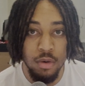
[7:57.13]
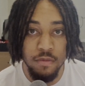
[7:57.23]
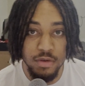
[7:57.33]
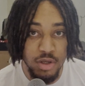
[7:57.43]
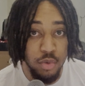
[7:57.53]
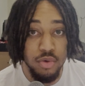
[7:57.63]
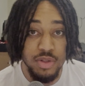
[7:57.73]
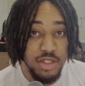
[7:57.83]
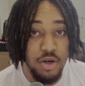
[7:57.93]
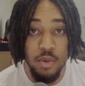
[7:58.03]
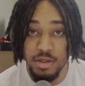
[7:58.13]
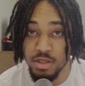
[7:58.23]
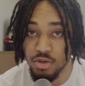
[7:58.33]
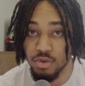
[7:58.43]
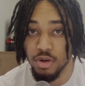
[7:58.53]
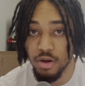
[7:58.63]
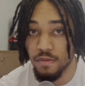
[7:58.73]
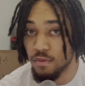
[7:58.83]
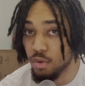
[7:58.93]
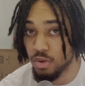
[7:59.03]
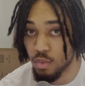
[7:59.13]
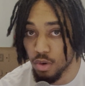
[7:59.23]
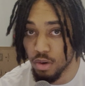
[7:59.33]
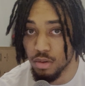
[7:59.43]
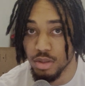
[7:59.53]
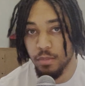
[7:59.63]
for someone who still wants to do good for the world.